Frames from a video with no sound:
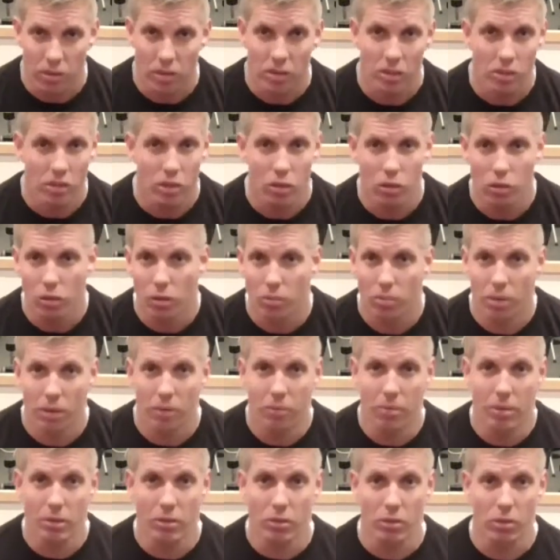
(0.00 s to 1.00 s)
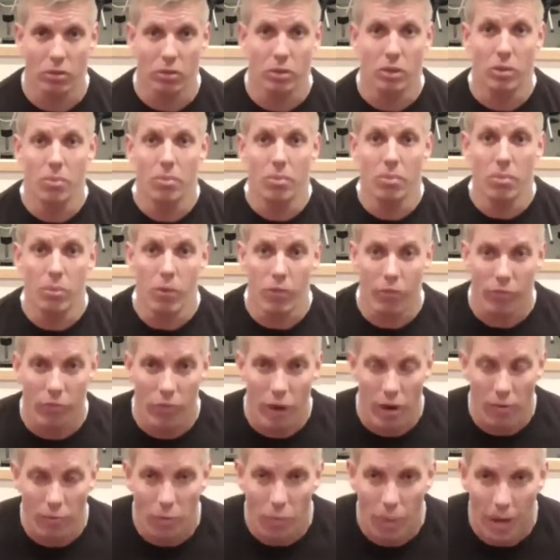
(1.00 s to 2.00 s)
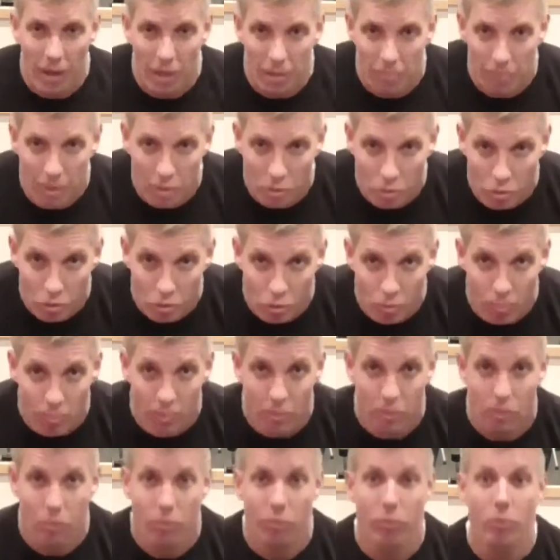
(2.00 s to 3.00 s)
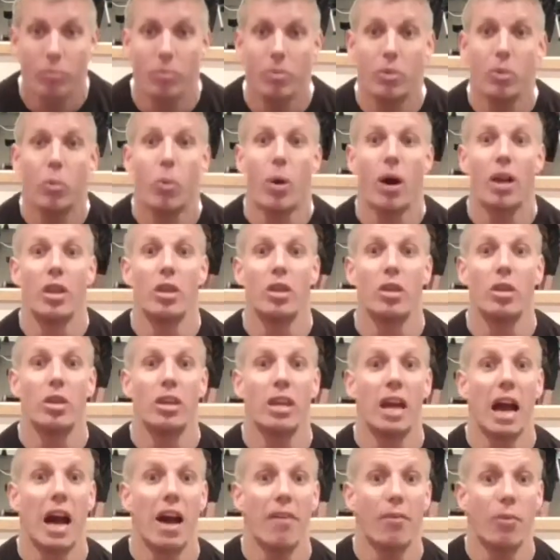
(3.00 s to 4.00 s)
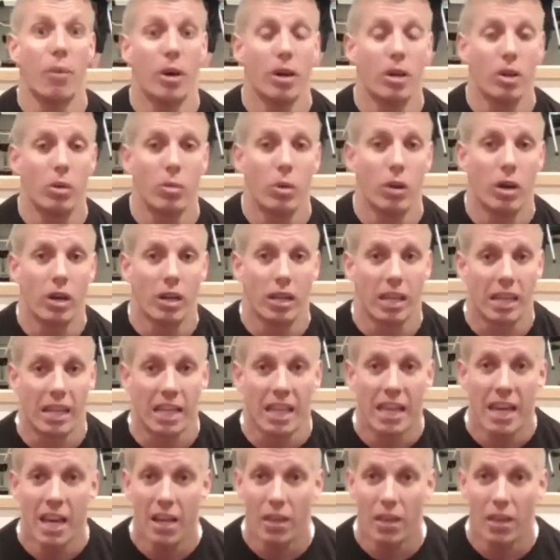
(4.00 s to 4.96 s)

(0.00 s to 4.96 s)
So there's 2 complete muscle groups. The further away the muscle group is from the other one you're working,